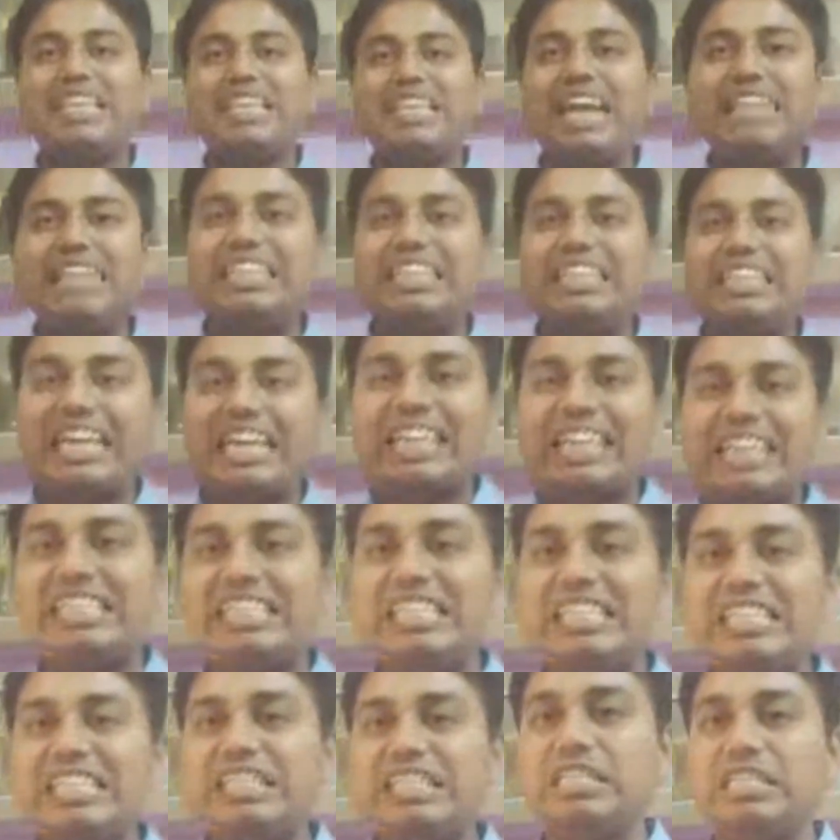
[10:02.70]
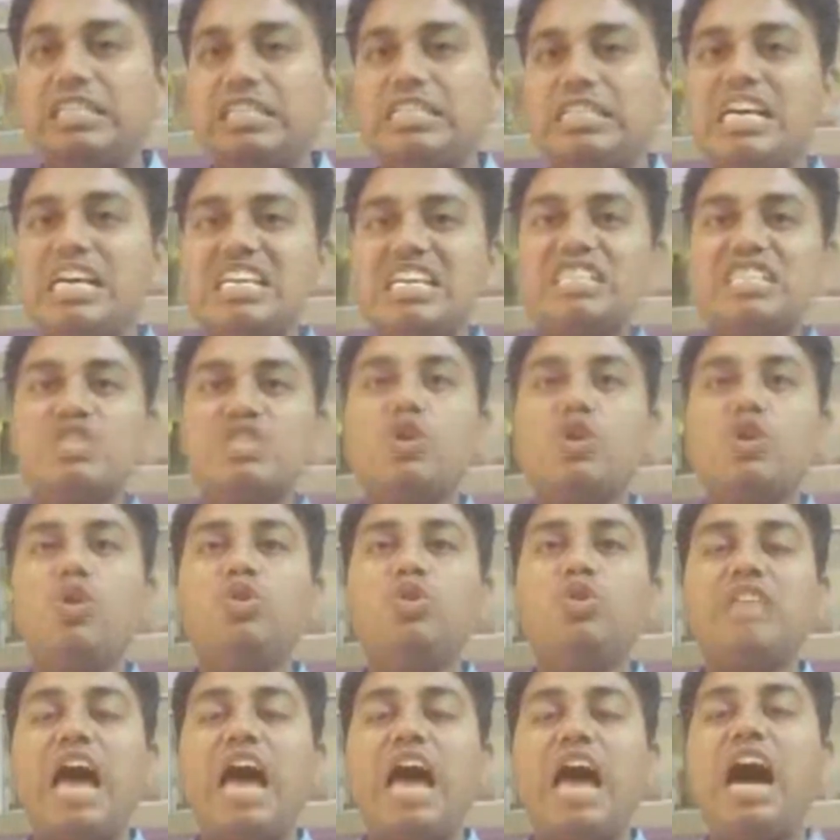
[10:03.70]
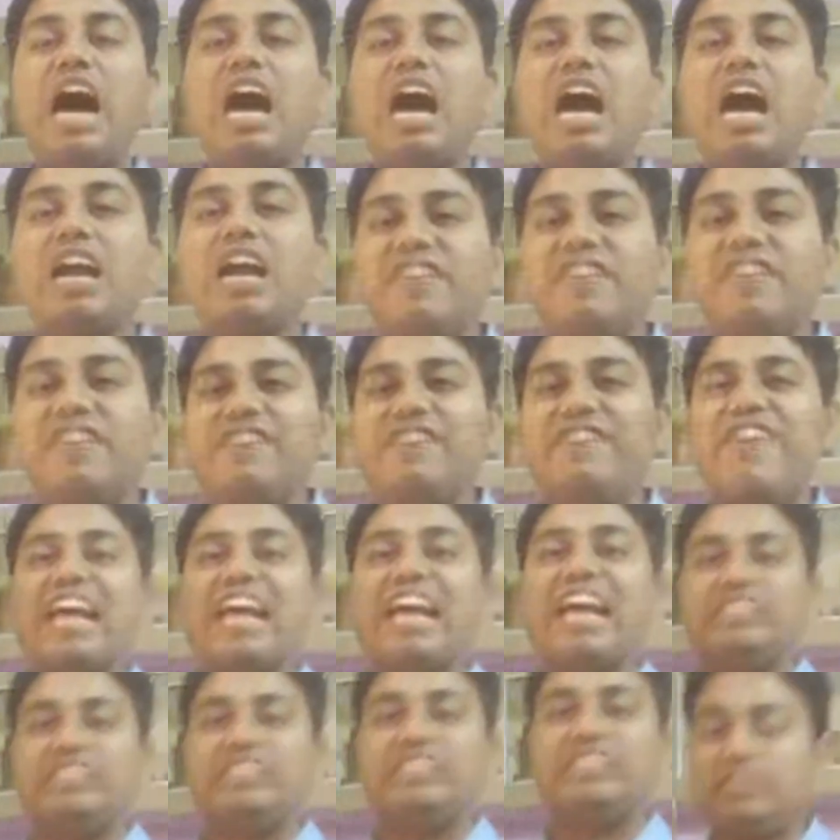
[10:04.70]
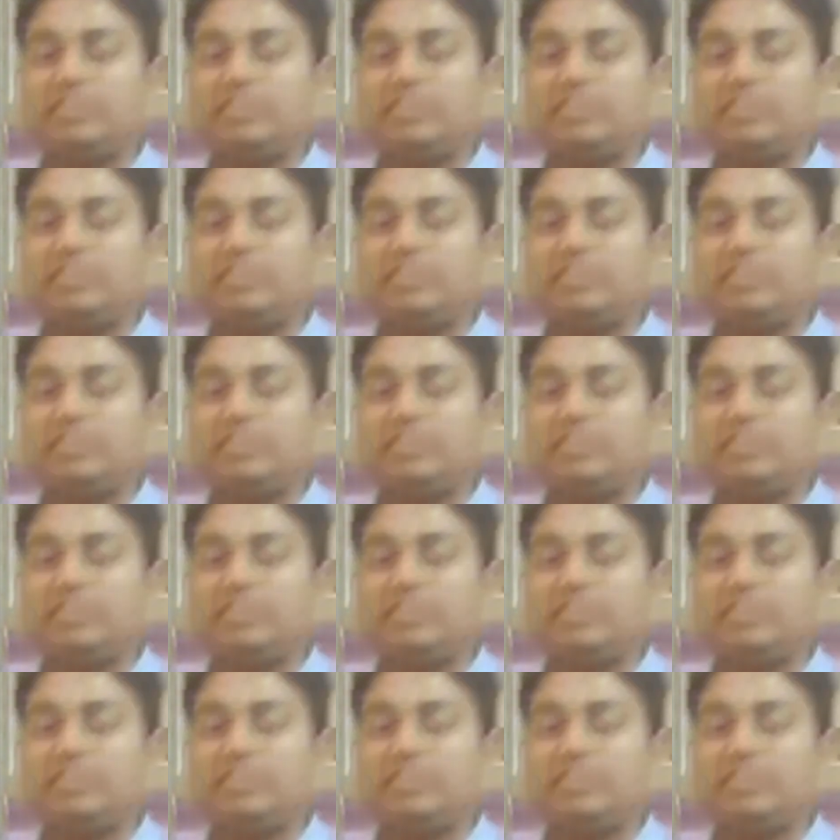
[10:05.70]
the incisors, those are fangs.